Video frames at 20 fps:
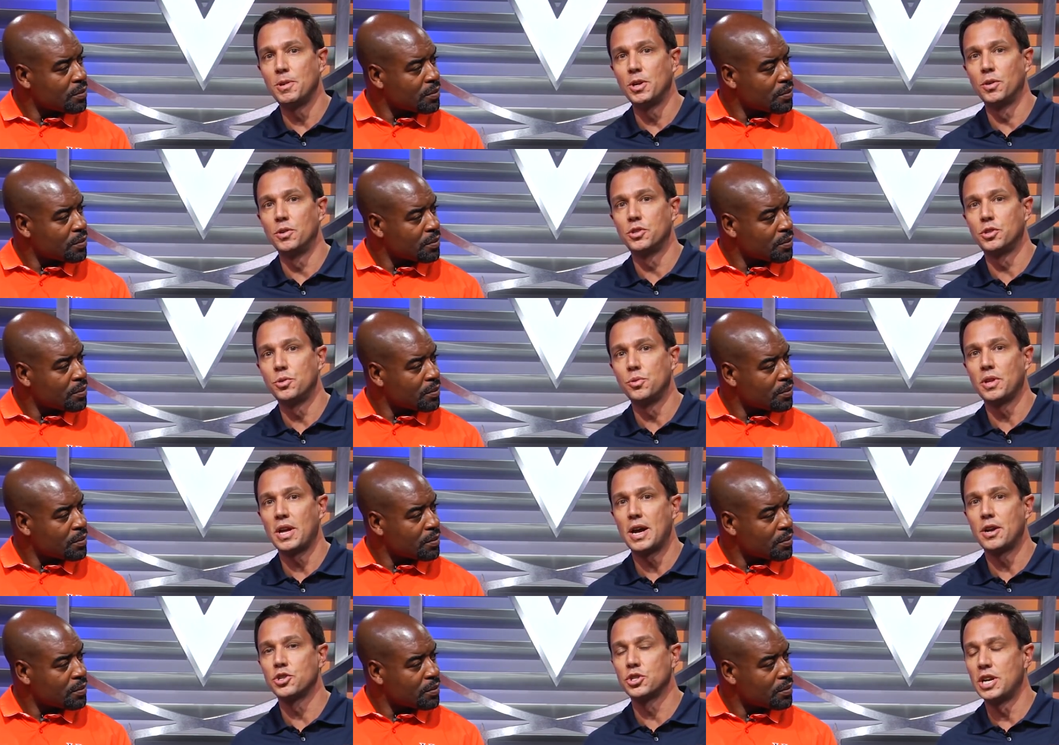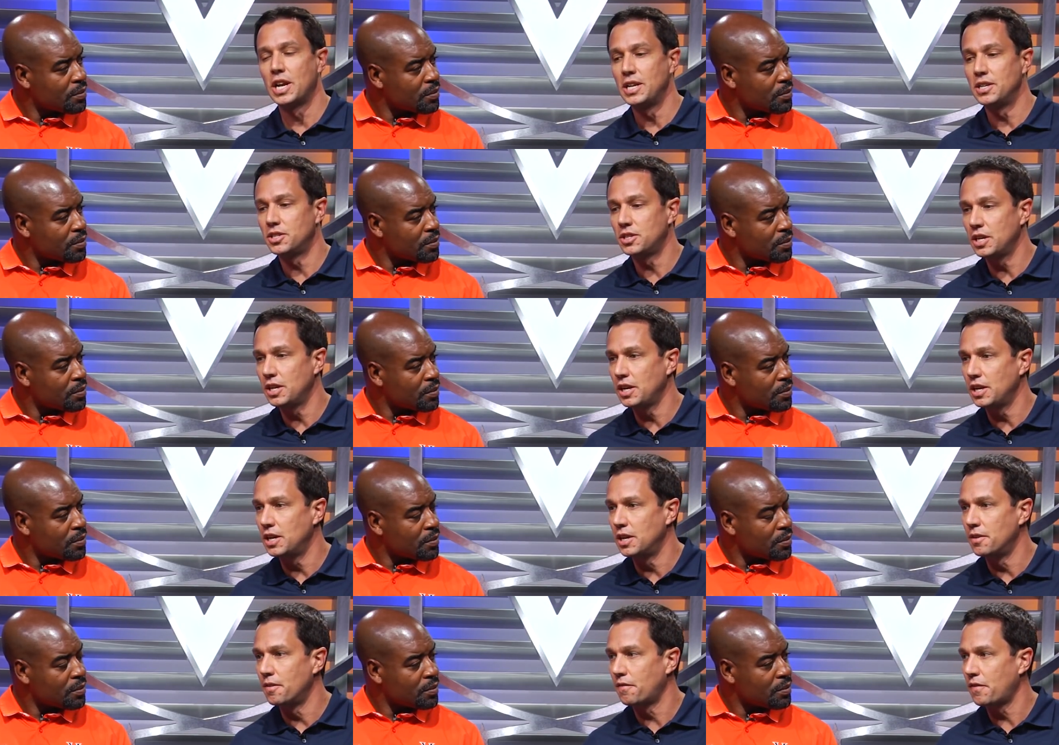Speaker 1: here in
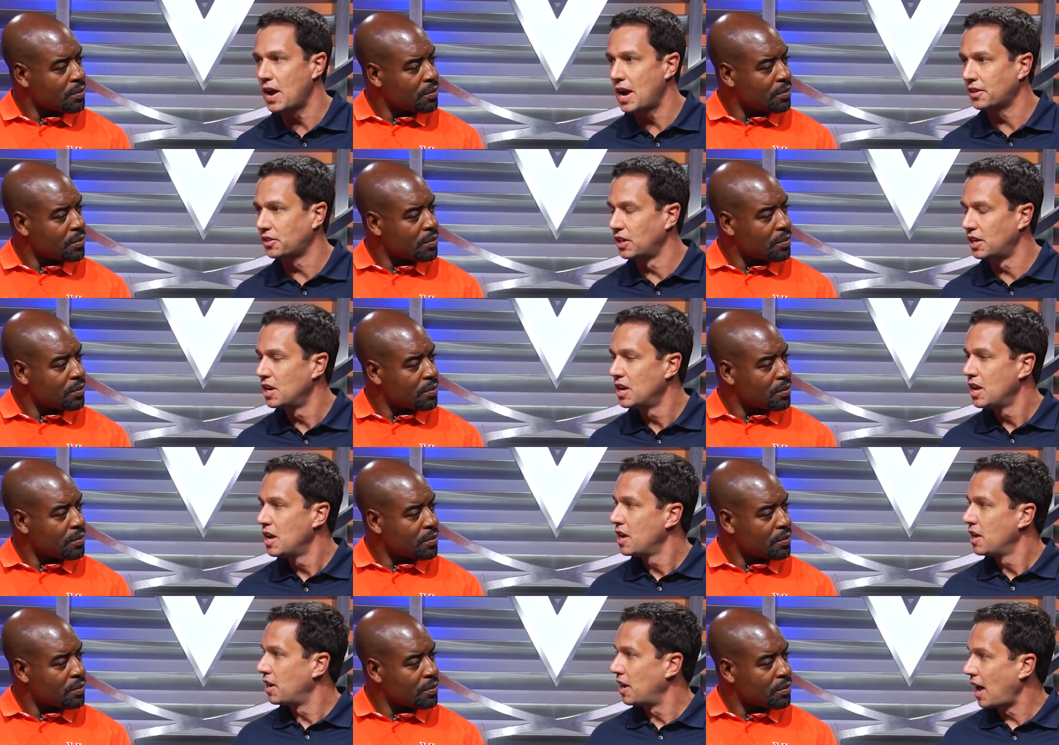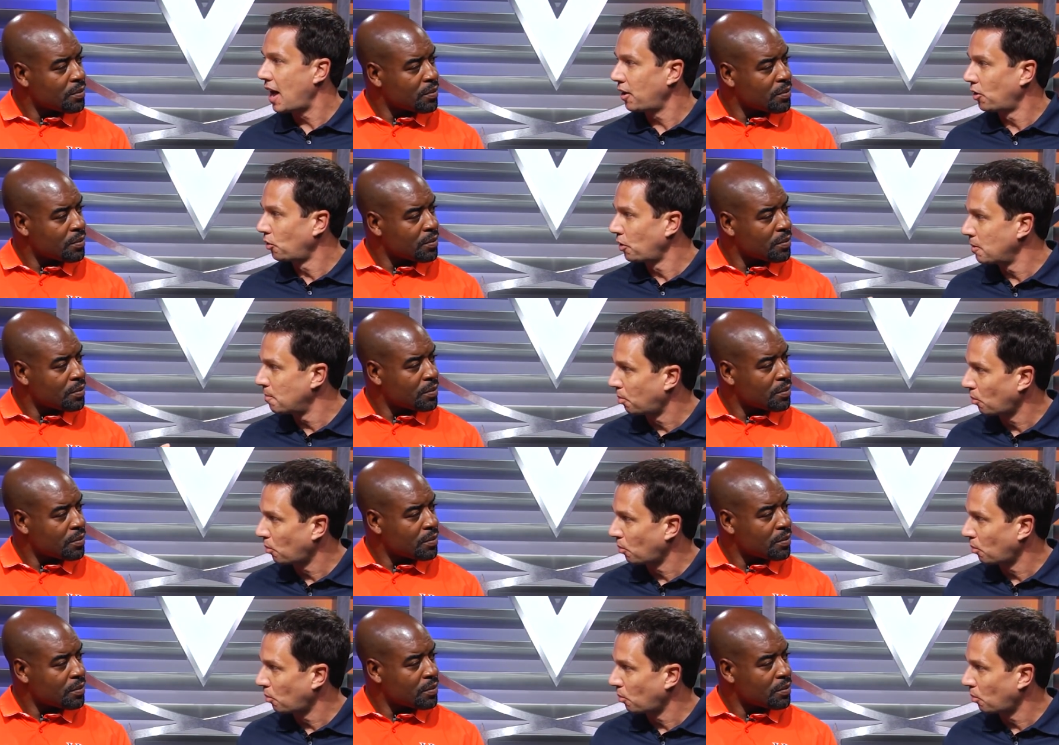2018 and the fact that not only